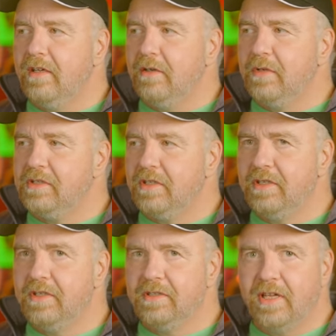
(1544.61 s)
which
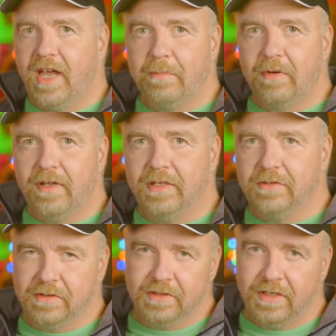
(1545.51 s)
is capital H,
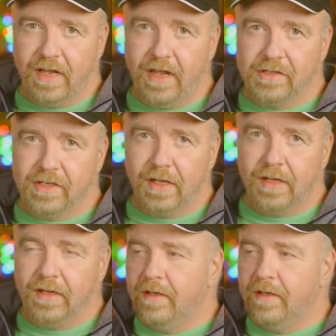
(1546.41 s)
or just the H key.